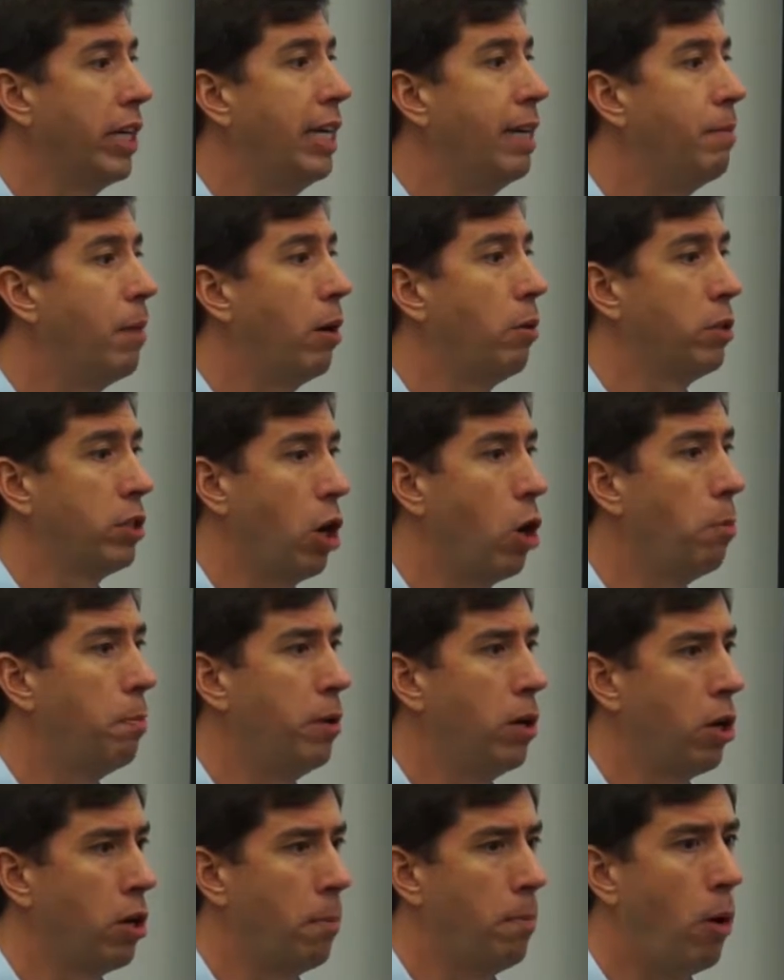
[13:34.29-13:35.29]
email was
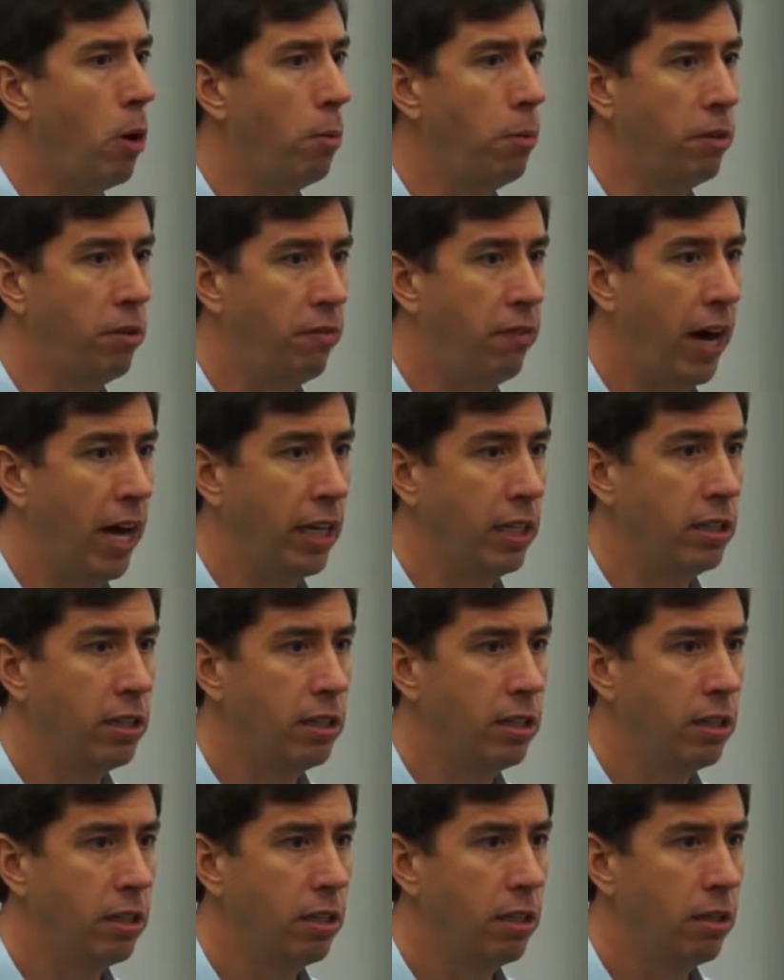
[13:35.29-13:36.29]
opened on a mobile
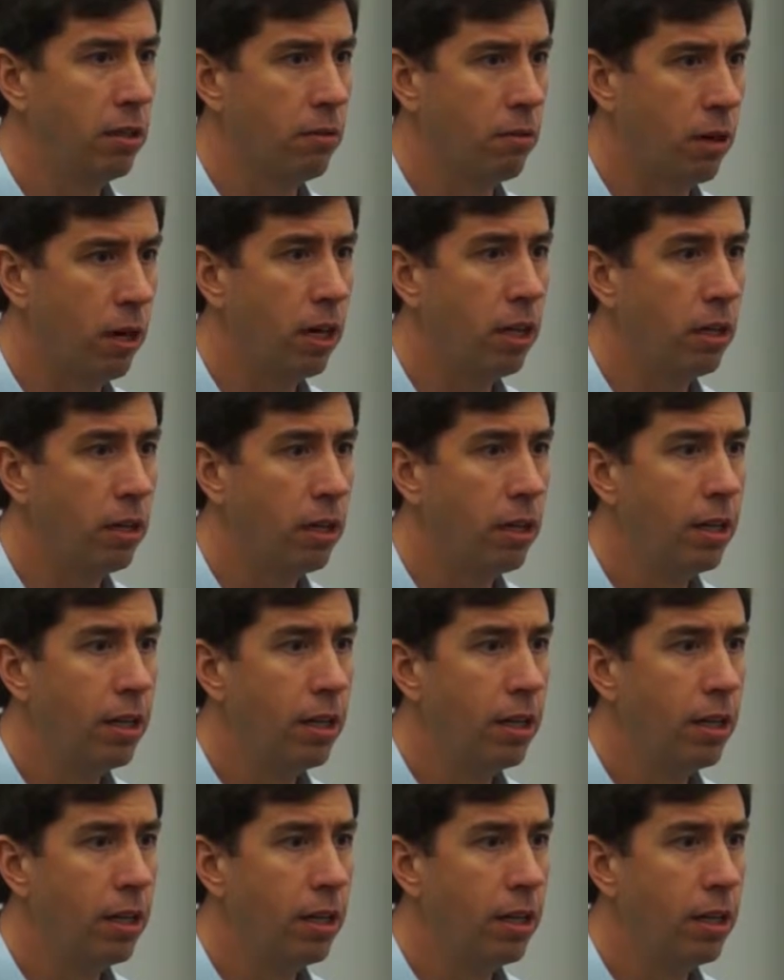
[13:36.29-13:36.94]
device, right?